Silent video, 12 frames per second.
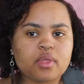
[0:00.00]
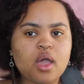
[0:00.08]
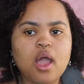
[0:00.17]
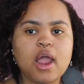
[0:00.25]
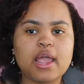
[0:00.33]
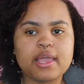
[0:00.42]

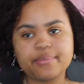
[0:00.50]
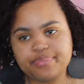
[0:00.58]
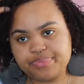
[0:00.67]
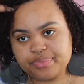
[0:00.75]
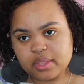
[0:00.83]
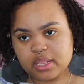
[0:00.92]
Alright,
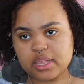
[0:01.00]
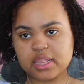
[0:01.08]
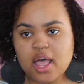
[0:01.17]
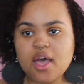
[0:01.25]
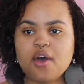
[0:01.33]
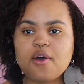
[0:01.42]

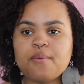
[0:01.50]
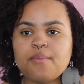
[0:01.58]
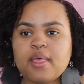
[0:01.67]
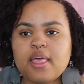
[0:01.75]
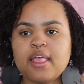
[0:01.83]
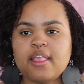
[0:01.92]
so
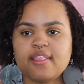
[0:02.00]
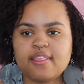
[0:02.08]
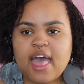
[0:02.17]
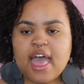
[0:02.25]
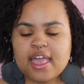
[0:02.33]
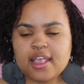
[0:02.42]

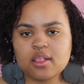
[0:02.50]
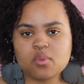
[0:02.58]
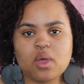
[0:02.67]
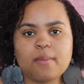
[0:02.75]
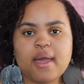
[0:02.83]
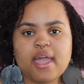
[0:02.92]
that is
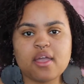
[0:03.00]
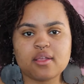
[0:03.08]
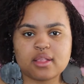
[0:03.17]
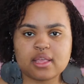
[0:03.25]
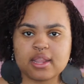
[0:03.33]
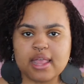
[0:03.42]
what my hair
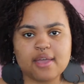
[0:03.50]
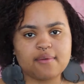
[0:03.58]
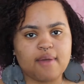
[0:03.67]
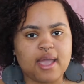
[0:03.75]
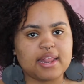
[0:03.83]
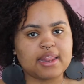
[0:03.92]
is looking like
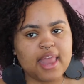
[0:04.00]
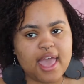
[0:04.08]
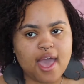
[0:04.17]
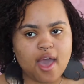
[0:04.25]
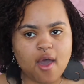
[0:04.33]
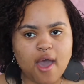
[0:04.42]
right
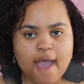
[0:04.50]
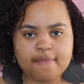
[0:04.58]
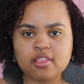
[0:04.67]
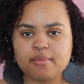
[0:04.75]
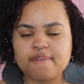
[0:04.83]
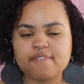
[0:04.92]
now
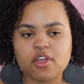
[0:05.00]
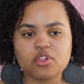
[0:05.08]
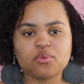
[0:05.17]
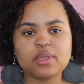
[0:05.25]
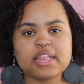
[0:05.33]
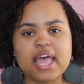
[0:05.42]
after my
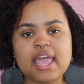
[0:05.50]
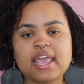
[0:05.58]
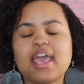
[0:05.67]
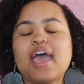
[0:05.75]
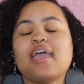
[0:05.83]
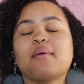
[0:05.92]
first
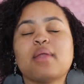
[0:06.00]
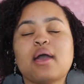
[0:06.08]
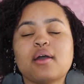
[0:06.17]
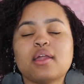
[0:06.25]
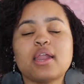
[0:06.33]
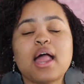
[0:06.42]
retighten. I am
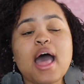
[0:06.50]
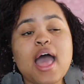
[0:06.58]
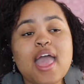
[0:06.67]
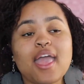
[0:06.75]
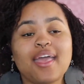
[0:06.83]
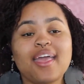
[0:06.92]
not gonna
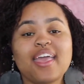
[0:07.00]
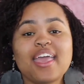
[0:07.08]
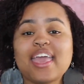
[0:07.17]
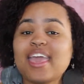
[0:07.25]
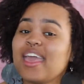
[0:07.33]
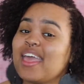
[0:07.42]
lie,
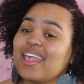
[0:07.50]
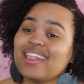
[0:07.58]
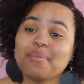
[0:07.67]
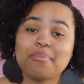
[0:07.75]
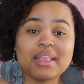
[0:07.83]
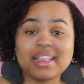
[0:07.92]
it is
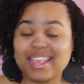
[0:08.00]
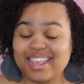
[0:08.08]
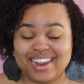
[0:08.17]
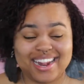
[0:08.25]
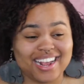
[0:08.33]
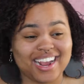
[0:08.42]
a bit
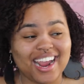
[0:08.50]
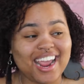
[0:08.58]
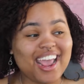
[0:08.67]
tender.